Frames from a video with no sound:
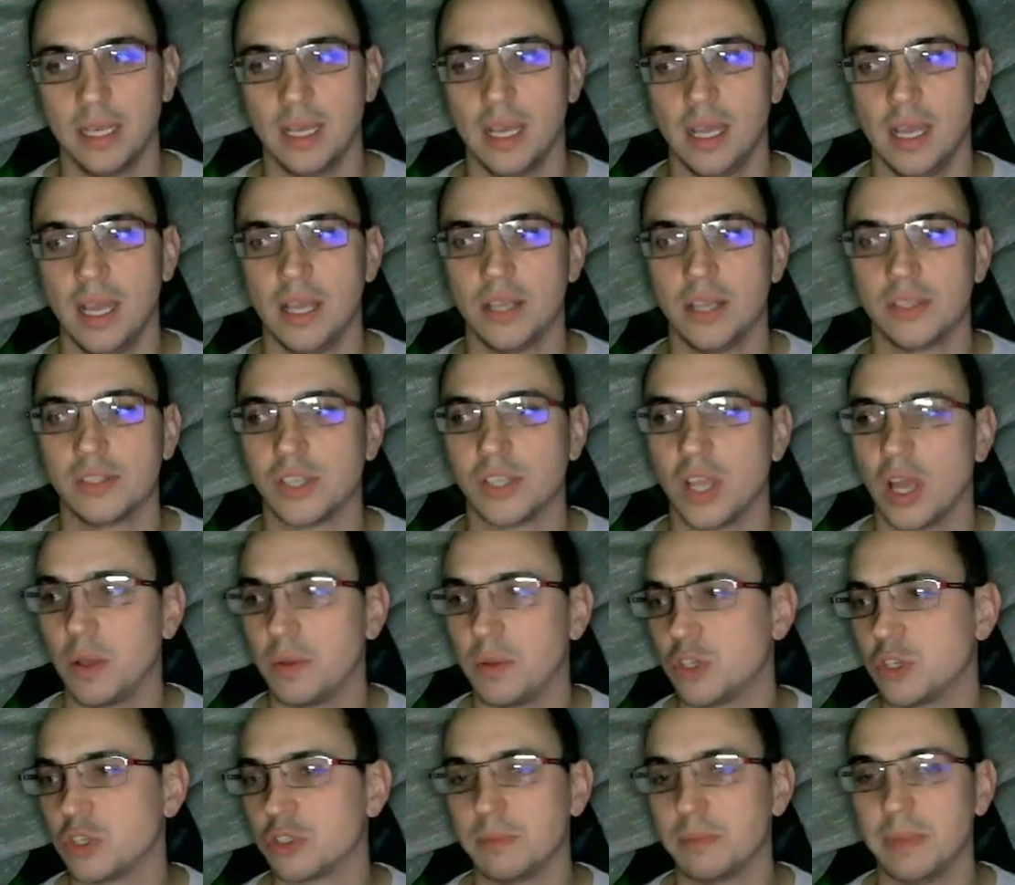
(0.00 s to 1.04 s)
So it
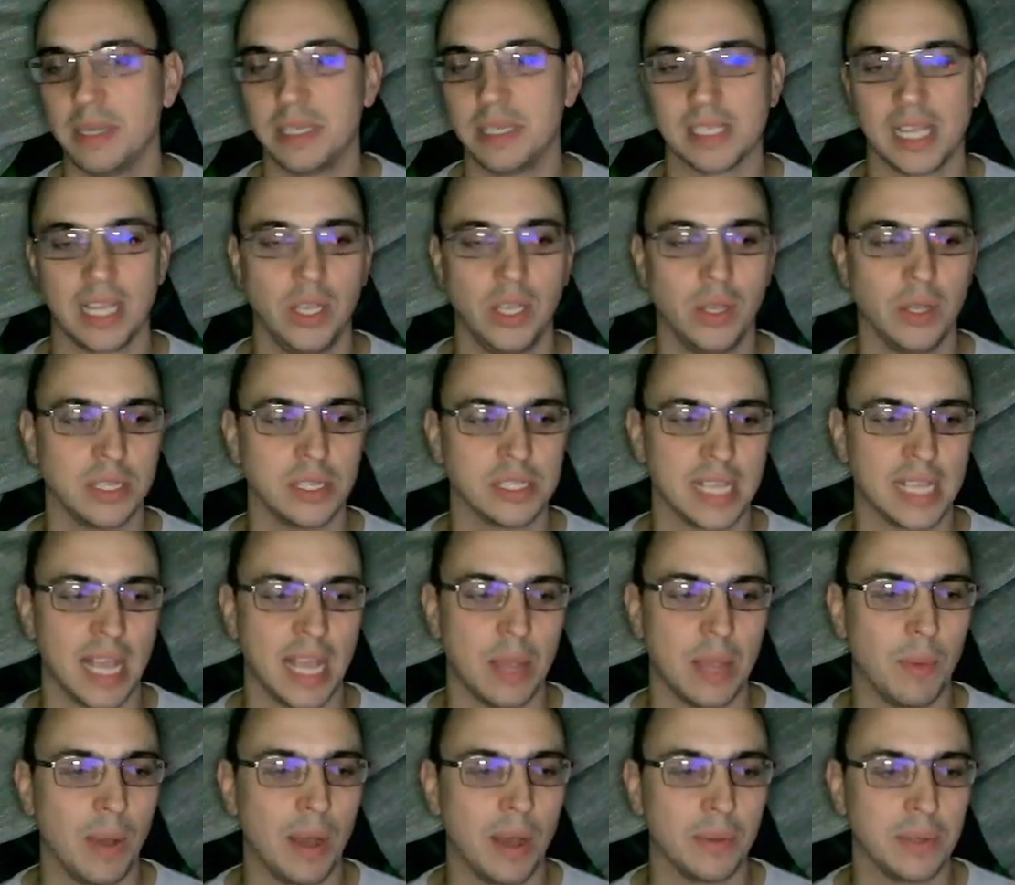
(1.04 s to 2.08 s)
just means that you can say,
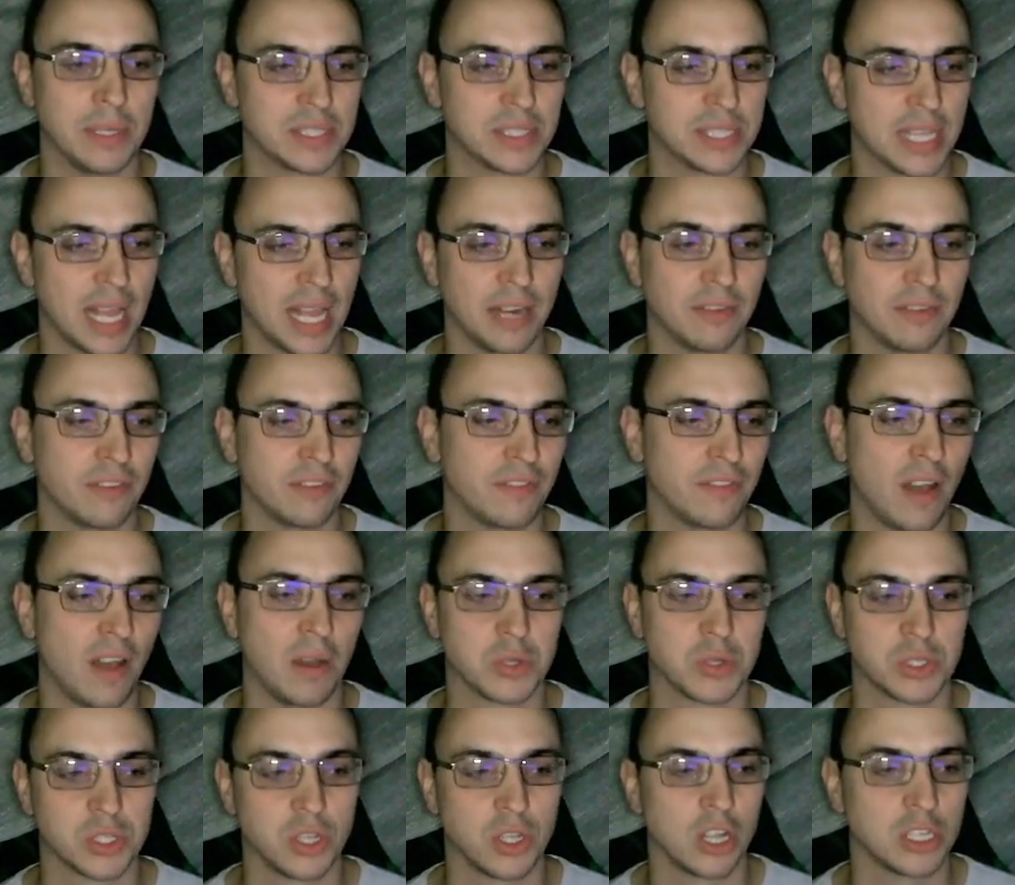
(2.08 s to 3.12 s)
well, instead of a file
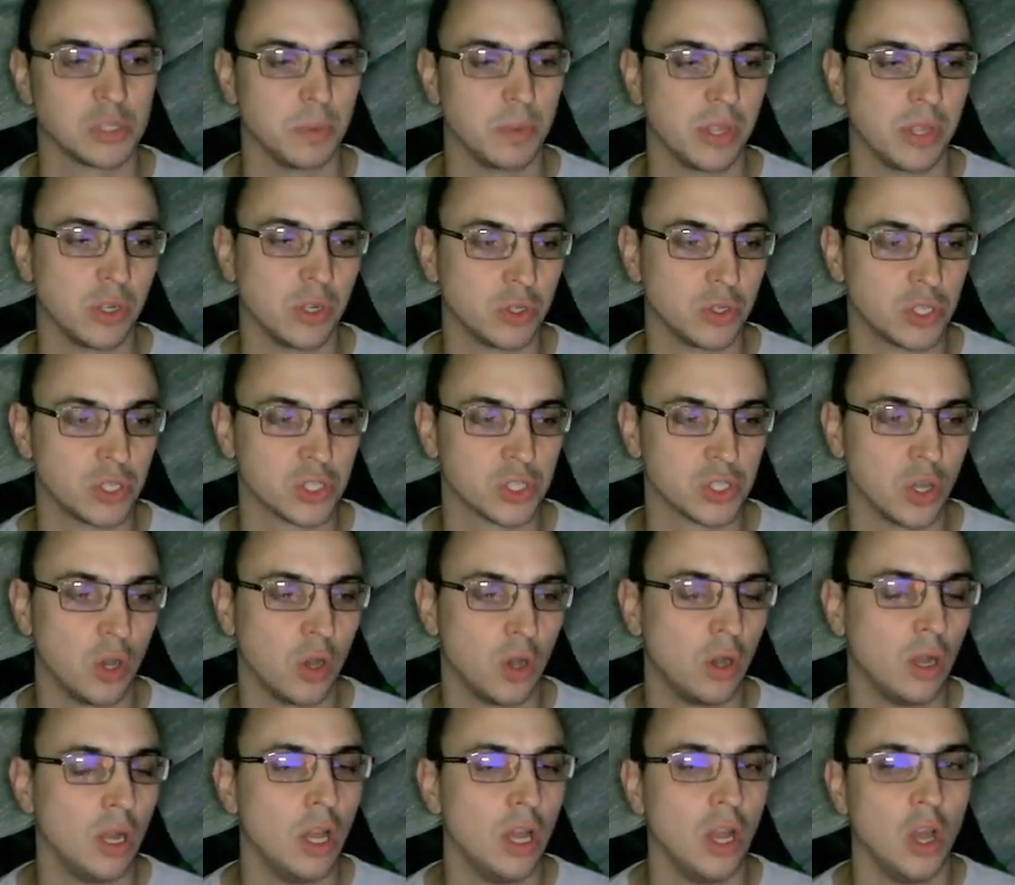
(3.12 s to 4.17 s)
starting with an underscore,
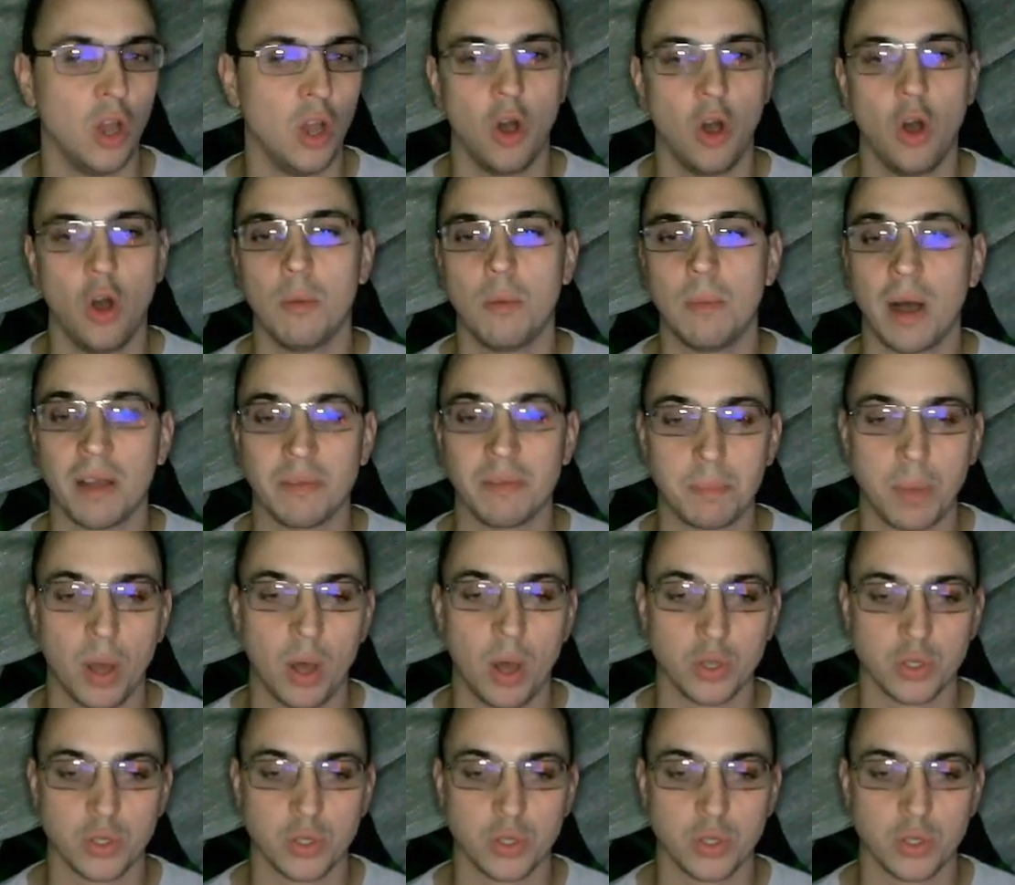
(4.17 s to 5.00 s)
all my partial